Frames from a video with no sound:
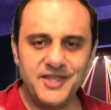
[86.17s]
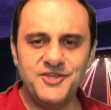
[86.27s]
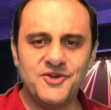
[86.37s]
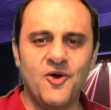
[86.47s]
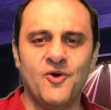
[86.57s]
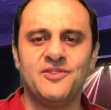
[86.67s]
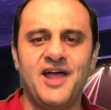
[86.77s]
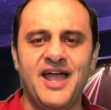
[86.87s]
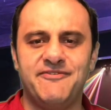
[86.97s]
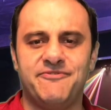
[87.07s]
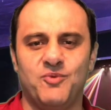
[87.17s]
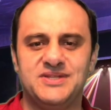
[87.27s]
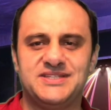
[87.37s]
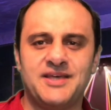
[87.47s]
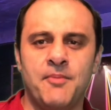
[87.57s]
In your own life,
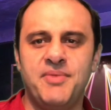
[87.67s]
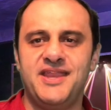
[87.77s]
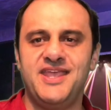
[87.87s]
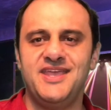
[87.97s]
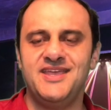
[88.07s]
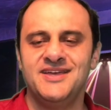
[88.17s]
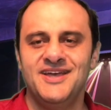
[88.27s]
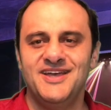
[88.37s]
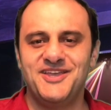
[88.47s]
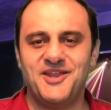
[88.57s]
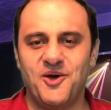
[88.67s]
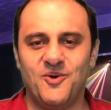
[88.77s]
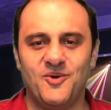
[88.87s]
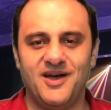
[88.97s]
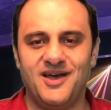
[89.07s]
when somebody
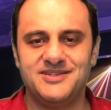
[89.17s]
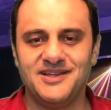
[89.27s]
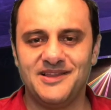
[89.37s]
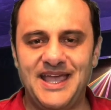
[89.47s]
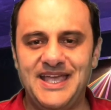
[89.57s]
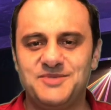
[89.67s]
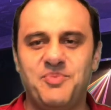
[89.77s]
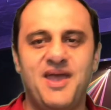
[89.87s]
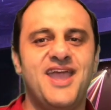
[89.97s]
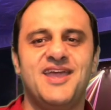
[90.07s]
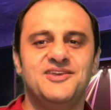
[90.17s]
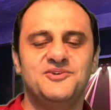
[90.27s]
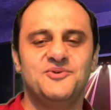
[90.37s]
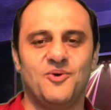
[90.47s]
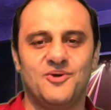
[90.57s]
delays paying
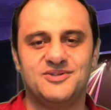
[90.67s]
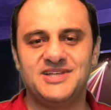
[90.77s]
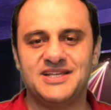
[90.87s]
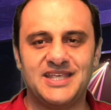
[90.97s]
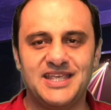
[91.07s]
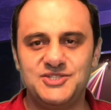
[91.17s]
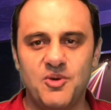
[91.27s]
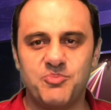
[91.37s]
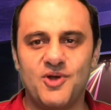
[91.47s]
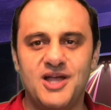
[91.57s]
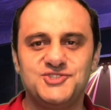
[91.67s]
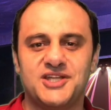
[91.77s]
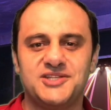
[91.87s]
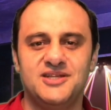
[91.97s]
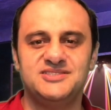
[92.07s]
you or doesn't get you a
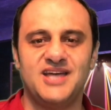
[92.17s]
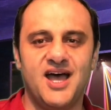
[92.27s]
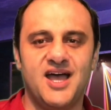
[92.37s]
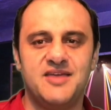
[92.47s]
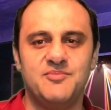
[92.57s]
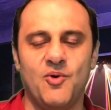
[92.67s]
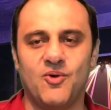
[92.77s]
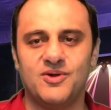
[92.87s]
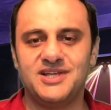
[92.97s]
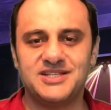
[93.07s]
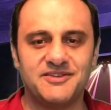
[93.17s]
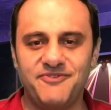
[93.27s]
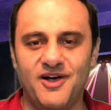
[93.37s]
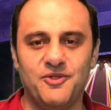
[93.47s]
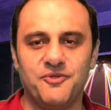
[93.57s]
project on time or doesn't
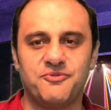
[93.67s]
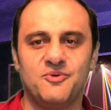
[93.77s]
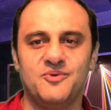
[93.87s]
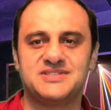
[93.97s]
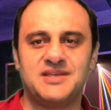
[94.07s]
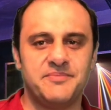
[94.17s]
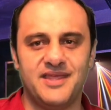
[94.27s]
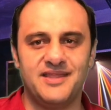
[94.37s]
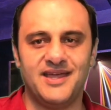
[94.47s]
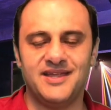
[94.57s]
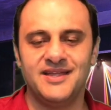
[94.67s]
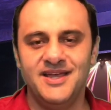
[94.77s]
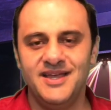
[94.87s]
follow through with something that